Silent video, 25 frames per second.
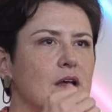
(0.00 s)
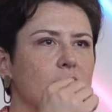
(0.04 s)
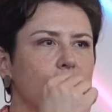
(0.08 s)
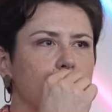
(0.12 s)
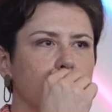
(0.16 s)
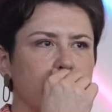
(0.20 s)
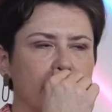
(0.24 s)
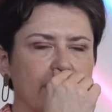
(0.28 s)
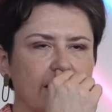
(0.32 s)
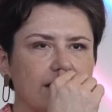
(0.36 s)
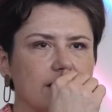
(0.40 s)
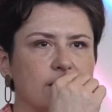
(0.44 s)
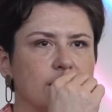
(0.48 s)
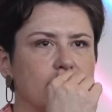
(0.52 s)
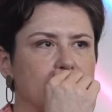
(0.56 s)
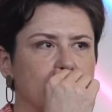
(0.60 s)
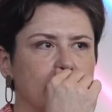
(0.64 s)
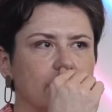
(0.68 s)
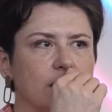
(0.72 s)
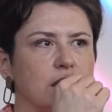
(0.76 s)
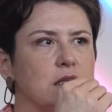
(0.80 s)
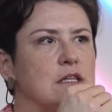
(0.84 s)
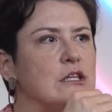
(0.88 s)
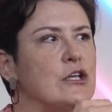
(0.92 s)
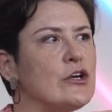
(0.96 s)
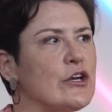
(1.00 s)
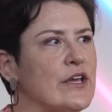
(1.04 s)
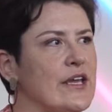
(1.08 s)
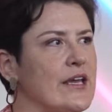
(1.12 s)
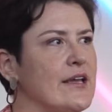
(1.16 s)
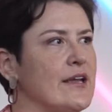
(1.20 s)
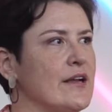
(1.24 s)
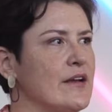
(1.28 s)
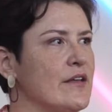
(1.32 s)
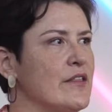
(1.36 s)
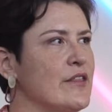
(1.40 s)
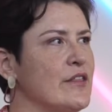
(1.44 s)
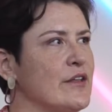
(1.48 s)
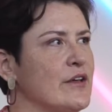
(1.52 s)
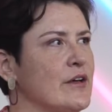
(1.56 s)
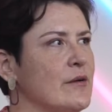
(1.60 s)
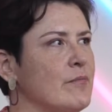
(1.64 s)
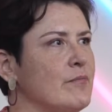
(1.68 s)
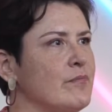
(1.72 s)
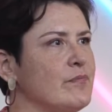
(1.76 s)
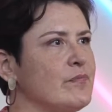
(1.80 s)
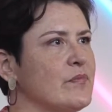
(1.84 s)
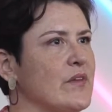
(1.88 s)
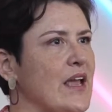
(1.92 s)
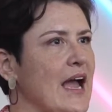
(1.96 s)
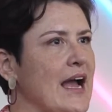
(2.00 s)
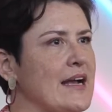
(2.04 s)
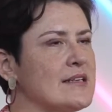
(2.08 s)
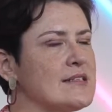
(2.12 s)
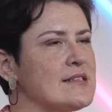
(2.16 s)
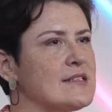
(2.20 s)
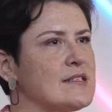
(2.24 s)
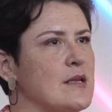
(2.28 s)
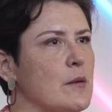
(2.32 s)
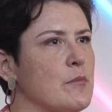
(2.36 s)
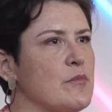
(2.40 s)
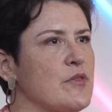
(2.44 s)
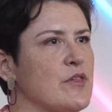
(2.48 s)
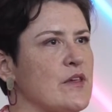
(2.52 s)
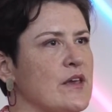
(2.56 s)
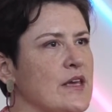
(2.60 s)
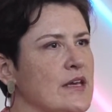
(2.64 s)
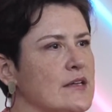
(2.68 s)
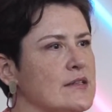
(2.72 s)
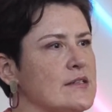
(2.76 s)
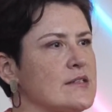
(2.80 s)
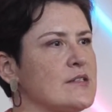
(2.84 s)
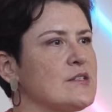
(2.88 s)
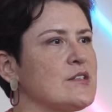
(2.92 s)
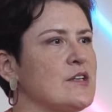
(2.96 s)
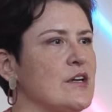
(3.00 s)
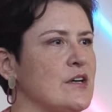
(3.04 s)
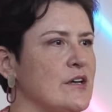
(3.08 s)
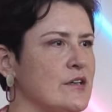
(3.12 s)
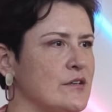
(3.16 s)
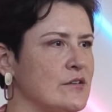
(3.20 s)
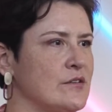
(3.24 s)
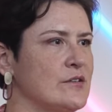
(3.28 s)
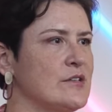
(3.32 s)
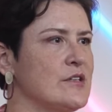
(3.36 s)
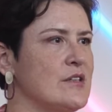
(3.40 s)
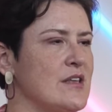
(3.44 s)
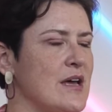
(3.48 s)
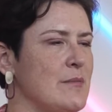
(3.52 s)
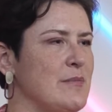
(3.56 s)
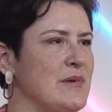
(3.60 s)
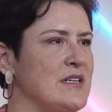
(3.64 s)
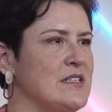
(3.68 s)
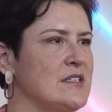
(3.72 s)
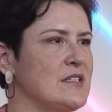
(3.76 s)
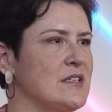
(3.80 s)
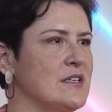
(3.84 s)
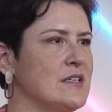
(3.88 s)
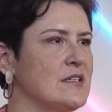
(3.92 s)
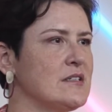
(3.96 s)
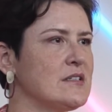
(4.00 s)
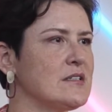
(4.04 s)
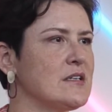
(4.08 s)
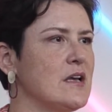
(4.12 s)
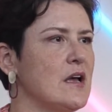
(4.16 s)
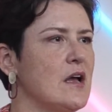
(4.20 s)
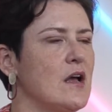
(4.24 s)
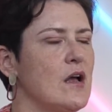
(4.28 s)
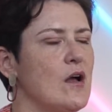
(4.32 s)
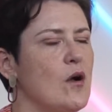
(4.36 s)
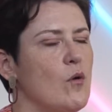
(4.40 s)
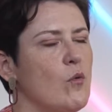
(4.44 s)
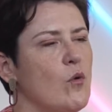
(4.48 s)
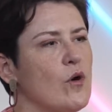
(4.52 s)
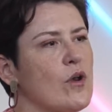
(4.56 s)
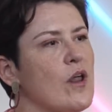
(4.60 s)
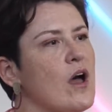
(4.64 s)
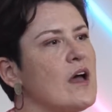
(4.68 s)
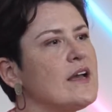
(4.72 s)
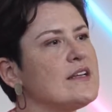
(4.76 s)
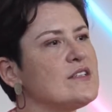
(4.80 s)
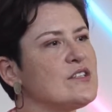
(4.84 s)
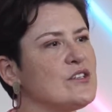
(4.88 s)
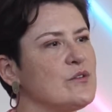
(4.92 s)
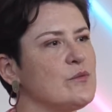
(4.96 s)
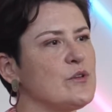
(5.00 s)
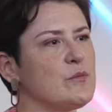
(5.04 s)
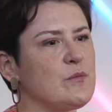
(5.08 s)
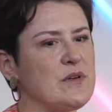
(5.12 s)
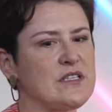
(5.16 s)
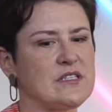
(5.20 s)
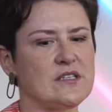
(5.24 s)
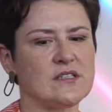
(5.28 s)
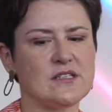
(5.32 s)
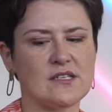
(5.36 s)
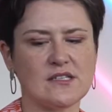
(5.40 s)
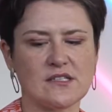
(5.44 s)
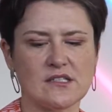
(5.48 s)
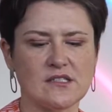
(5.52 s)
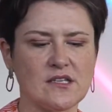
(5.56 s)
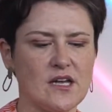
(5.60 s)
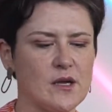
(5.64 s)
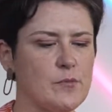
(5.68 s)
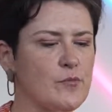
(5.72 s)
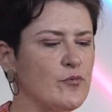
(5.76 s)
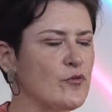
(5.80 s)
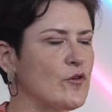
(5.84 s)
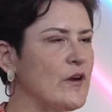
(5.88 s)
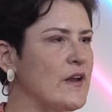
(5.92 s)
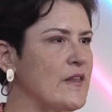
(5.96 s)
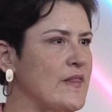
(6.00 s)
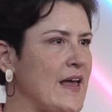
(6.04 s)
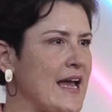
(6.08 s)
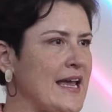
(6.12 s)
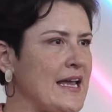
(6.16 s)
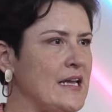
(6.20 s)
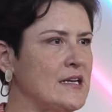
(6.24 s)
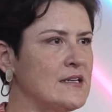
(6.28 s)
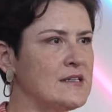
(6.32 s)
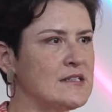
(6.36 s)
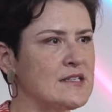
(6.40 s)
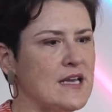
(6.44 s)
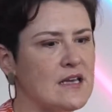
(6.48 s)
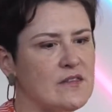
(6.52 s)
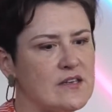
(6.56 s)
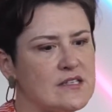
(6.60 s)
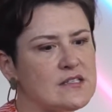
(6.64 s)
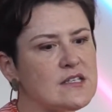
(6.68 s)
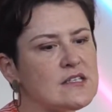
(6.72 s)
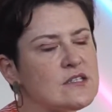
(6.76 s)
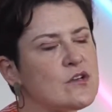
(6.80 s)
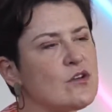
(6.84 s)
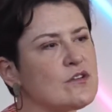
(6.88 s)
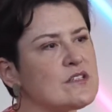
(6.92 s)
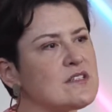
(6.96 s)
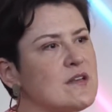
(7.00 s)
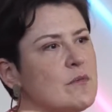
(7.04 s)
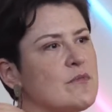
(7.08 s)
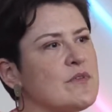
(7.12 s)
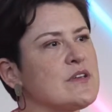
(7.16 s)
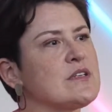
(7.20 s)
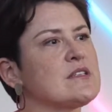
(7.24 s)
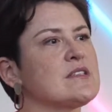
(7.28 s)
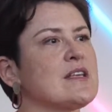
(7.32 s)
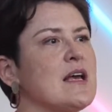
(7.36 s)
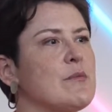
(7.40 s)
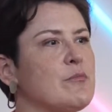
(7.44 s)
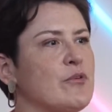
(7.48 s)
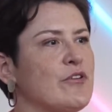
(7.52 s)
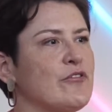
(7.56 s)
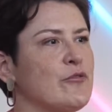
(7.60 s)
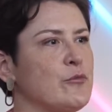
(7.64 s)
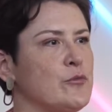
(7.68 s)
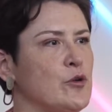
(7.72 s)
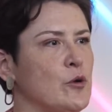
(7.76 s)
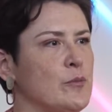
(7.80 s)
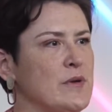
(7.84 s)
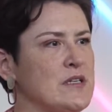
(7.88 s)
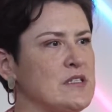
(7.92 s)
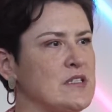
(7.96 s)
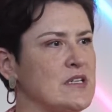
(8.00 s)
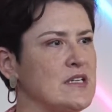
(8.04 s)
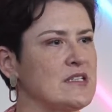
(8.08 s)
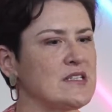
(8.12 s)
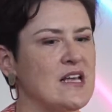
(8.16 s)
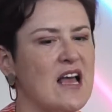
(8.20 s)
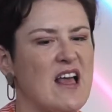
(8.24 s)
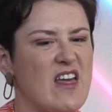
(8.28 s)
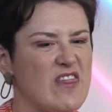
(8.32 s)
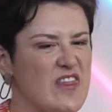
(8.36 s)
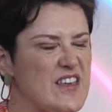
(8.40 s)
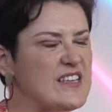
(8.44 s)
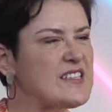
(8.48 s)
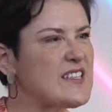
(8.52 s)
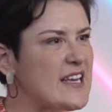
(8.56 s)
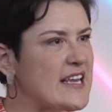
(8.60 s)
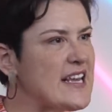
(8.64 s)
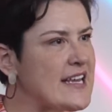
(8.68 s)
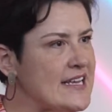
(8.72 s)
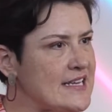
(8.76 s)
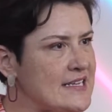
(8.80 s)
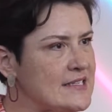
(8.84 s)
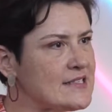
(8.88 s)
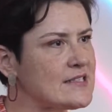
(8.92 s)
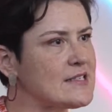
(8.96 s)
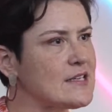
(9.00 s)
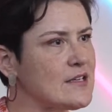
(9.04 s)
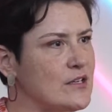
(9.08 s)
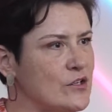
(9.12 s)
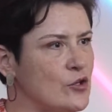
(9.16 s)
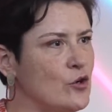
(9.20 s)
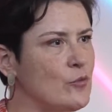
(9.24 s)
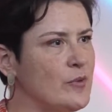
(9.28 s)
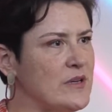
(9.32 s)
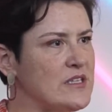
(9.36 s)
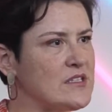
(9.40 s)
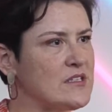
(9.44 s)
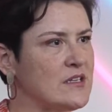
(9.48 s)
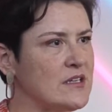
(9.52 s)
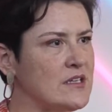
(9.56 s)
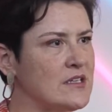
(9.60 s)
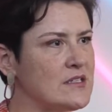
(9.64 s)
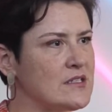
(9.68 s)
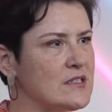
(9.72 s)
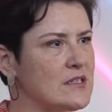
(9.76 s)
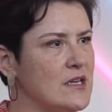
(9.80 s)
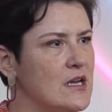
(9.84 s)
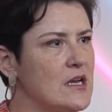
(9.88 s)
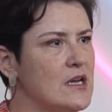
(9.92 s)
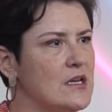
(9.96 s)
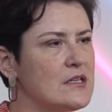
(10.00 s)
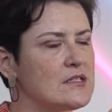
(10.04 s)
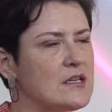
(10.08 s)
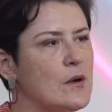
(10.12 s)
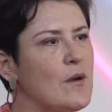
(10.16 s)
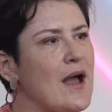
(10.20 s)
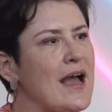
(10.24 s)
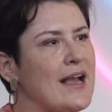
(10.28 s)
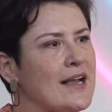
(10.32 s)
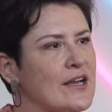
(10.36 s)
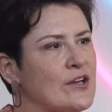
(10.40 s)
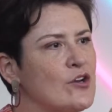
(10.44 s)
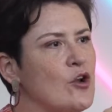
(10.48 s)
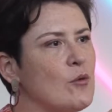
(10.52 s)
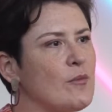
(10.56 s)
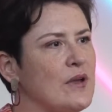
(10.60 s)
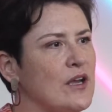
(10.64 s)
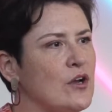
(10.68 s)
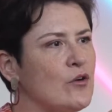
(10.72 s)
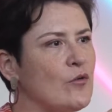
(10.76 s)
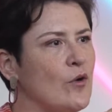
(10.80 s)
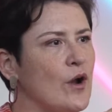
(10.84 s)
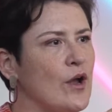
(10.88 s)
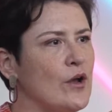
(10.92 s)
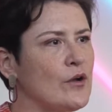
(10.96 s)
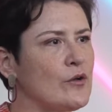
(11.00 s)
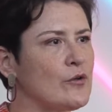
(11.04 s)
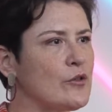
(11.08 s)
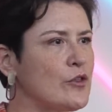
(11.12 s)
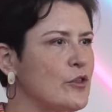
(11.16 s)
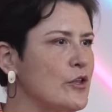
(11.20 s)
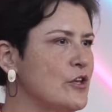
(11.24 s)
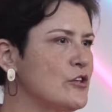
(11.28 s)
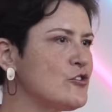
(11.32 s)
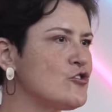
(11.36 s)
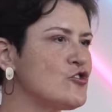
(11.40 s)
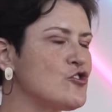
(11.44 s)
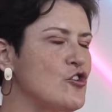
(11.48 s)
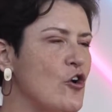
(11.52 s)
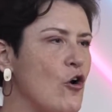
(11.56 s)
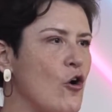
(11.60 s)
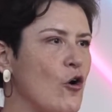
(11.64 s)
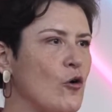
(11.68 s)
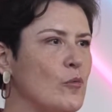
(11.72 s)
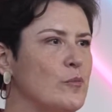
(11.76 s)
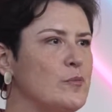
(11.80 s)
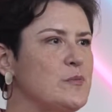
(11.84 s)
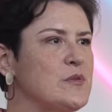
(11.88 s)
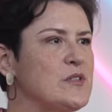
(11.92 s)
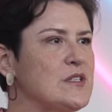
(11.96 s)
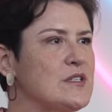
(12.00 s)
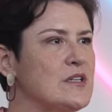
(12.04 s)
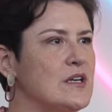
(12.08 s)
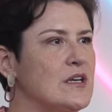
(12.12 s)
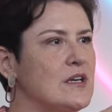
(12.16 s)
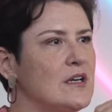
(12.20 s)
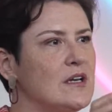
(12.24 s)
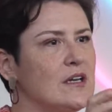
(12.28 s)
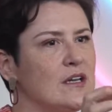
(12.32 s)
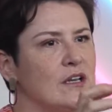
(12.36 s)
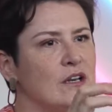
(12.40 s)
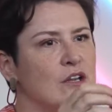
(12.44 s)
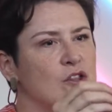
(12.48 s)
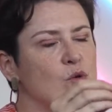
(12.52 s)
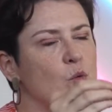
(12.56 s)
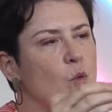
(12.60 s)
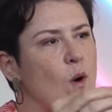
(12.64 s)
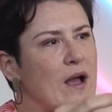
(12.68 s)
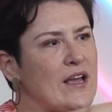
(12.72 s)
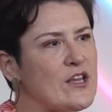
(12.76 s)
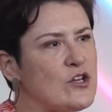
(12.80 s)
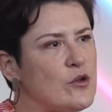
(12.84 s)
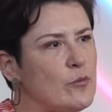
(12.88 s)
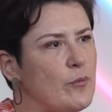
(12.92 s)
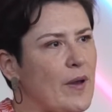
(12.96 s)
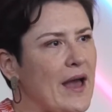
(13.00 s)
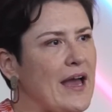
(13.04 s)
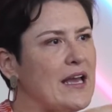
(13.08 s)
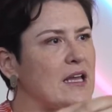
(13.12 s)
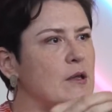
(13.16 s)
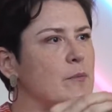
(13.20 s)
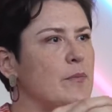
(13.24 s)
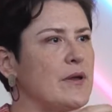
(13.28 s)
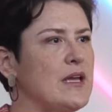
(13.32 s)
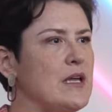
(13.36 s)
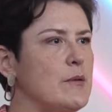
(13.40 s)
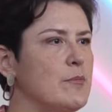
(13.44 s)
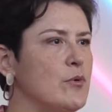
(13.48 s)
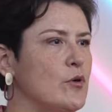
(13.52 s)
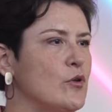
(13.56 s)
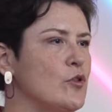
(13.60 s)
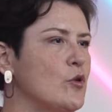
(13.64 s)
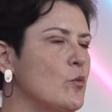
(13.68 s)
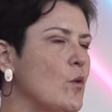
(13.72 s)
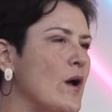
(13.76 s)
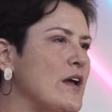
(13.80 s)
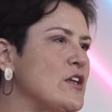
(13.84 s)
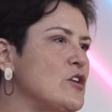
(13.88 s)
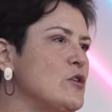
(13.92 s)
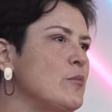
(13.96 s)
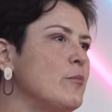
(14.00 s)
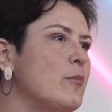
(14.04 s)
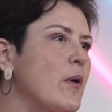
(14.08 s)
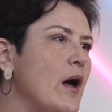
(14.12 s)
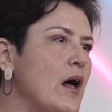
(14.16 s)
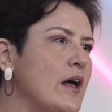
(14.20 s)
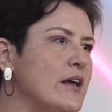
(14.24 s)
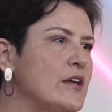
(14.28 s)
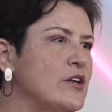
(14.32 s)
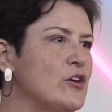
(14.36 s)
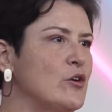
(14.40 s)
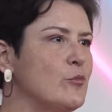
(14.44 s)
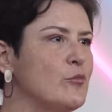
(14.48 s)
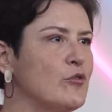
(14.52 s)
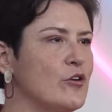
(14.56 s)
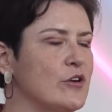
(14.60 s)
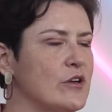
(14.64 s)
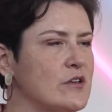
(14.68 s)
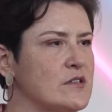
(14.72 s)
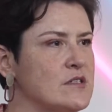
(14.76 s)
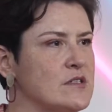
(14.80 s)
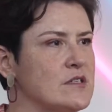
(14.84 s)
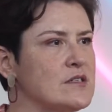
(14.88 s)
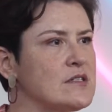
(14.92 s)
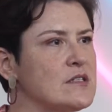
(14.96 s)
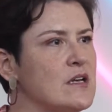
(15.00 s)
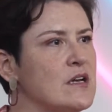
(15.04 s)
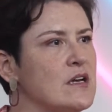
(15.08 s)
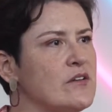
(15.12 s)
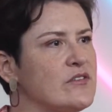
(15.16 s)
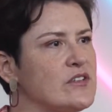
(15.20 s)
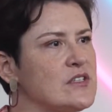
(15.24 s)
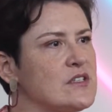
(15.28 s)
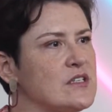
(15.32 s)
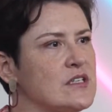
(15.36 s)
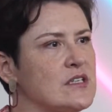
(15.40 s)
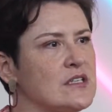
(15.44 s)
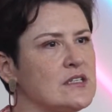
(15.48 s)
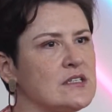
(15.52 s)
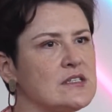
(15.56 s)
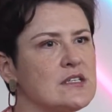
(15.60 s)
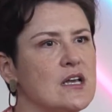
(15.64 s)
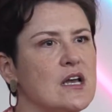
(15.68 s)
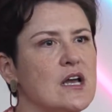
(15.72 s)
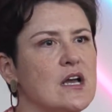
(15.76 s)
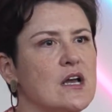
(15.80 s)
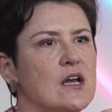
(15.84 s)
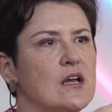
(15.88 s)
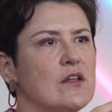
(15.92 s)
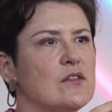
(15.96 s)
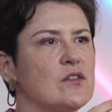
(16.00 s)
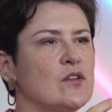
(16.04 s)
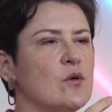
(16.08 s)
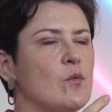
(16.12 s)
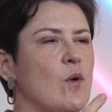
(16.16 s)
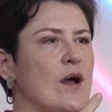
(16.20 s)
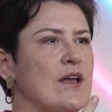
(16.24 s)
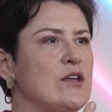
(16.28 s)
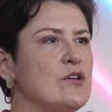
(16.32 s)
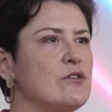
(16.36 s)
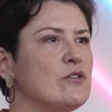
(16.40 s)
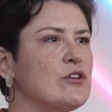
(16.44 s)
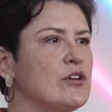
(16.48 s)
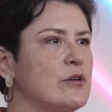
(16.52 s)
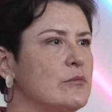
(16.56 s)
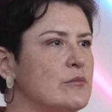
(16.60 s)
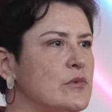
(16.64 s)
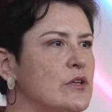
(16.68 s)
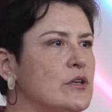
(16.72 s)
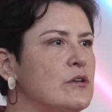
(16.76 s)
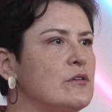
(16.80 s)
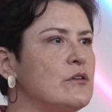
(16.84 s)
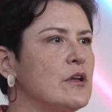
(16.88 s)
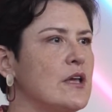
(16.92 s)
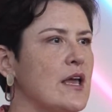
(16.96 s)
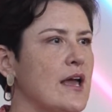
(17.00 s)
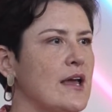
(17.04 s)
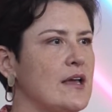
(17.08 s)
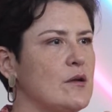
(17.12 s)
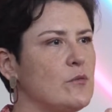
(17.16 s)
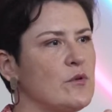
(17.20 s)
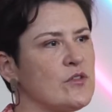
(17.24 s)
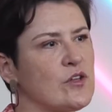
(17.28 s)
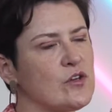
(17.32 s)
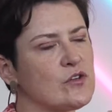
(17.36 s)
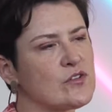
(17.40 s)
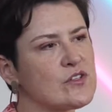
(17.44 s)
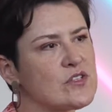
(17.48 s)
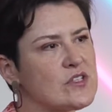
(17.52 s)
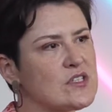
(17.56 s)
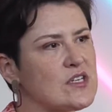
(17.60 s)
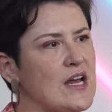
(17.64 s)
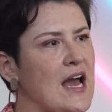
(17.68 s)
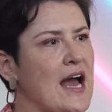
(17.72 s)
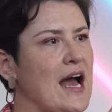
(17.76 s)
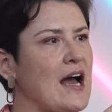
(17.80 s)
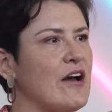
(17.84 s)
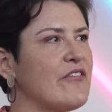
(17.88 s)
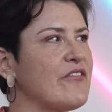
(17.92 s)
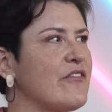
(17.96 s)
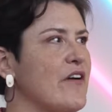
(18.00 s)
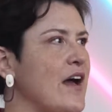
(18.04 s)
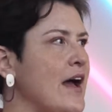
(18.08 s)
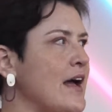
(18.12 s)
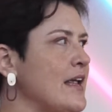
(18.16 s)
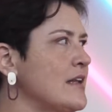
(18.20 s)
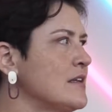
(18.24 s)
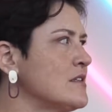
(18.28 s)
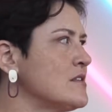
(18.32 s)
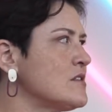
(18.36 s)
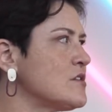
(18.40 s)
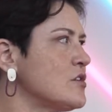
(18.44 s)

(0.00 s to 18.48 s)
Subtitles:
But they're still looking at them as something external to their business. What I do with businesses is I bring that in and say, this is not something separate from your business. This is your business. So economic growth, jobs, the way you pay people, the way you buy your products and services, the way you communicate with your staff and